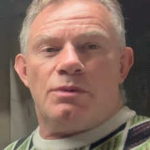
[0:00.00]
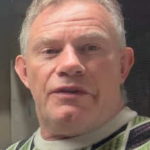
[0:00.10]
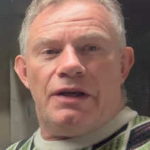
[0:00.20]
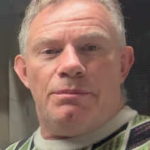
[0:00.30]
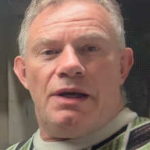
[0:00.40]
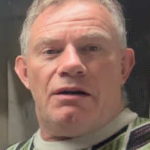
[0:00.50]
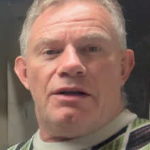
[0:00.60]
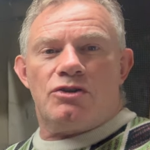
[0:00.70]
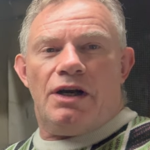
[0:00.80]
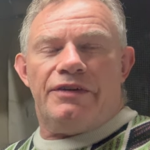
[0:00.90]
with the Emira
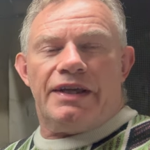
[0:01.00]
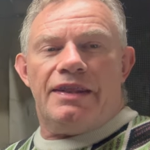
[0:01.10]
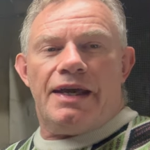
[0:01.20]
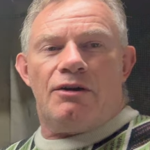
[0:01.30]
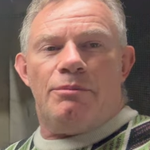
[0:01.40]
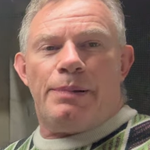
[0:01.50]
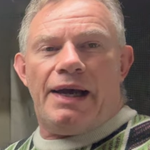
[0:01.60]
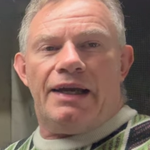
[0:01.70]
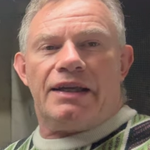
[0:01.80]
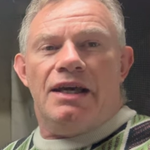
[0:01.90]
driving it there and
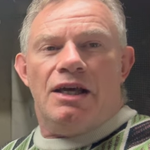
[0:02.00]
back,